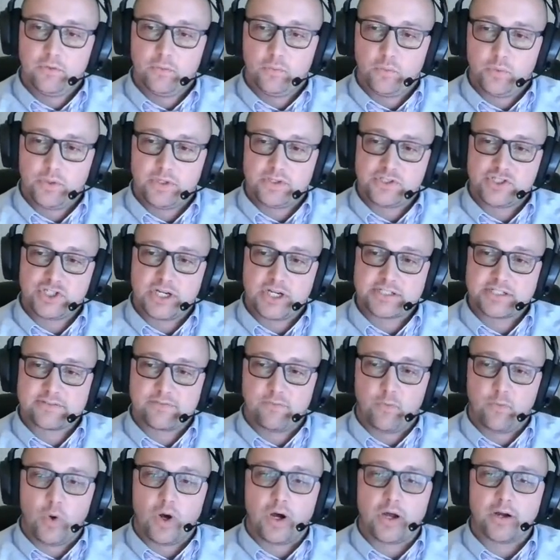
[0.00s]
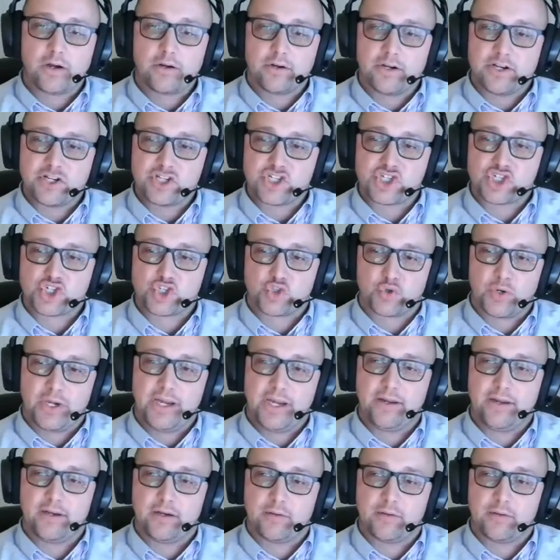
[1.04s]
with jugs of water and string